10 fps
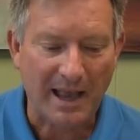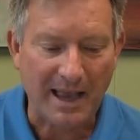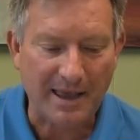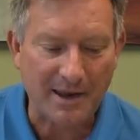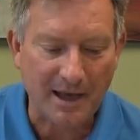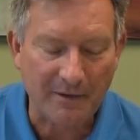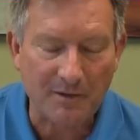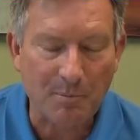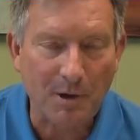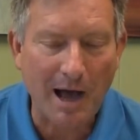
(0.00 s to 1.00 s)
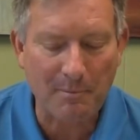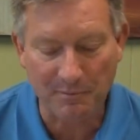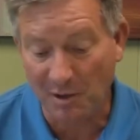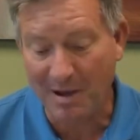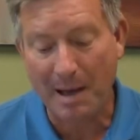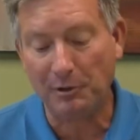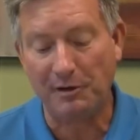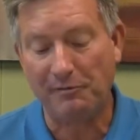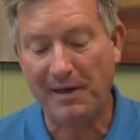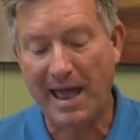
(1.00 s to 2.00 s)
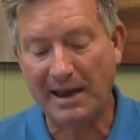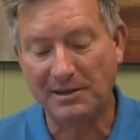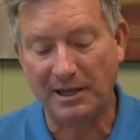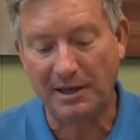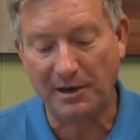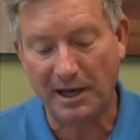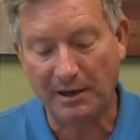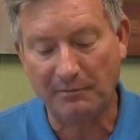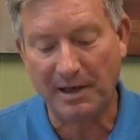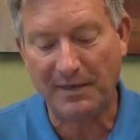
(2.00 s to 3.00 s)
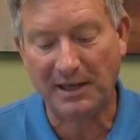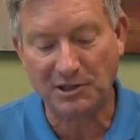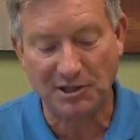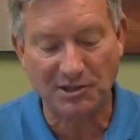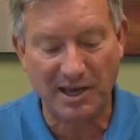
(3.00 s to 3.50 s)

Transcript: And uh, the, Bob, the Bible, in fact, in uh, I think it's